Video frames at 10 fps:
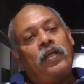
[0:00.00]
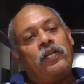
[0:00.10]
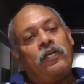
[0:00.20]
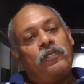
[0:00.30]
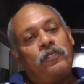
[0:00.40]

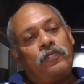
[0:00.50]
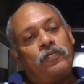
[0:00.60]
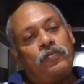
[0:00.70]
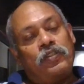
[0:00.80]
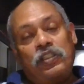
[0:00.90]
Now,
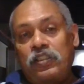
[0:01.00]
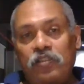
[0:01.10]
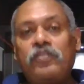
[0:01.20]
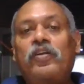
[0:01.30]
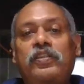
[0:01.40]
this
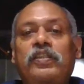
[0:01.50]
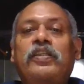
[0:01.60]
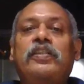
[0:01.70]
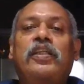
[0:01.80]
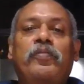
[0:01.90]
has got
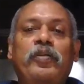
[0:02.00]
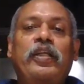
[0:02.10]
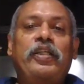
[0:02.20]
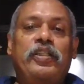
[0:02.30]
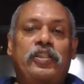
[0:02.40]
serious
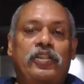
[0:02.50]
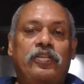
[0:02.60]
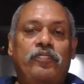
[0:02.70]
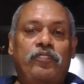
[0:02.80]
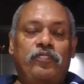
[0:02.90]
limitations.